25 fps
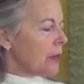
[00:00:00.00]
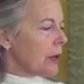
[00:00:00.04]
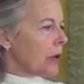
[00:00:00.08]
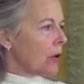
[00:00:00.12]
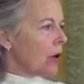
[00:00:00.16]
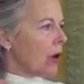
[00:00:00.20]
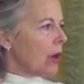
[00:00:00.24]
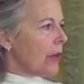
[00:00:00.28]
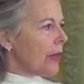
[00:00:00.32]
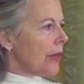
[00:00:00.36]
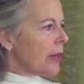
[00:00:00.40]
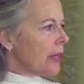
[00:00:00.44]
But
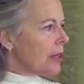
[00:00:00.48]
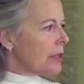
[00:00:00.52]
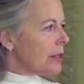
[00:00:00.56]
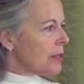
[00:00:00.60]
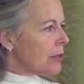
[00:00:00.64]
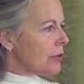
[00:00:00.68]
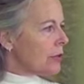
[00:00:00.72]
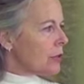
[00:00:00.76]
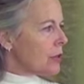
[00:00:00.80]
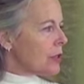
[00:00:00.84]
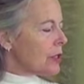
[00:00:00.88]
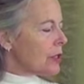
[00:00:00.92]
all
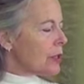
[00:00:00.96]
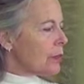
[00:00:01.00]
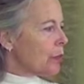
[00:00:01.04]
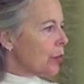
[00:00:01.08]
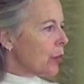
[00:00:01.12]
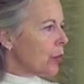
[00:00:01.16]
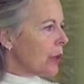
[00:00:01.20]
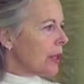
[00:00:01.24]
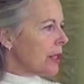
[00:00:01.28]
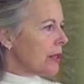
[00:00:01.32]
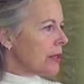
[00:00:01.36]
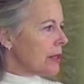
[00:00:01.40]
these are
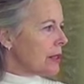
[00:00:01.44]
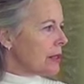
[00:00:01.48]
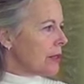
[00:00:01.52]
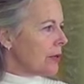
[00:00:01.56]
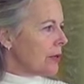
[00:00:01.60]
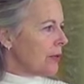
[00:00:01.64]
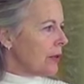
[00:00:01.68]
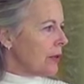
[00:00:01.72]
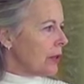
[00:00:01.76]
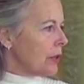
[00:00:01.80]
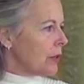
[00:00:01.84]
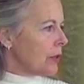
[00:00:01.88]
just points
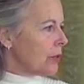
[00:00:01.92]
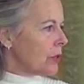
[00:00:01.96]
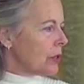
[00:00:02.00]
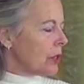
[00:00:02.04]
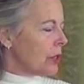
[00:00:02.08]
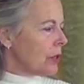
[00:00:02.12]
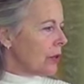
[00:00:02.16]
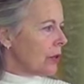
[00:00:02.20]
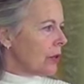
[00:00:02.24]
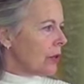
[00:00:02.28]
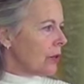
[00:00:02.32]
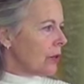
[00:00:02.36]
of view
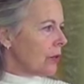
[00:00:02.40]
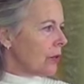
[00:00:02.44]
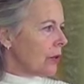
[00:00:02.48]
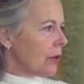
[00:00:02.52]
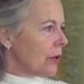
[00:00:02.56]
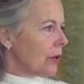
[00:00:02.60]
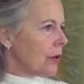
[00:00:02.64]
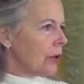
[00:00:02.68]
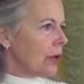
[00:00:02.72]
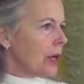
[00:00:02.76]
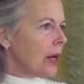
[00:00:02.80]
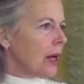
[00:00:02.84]
too.
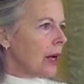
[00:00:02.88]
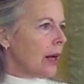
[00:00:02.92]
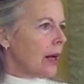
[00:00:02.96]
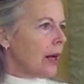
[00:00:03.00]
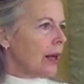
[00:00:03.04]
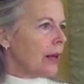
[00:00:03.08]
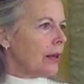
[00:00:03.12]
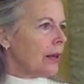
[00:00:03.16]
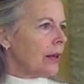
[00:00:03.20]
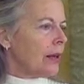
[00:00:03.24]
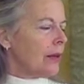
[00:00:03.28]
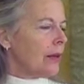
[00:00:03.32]
They're
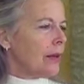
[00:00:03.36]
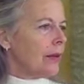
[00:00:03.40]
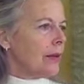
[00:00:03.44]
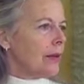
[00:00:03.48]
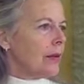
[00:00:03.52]
not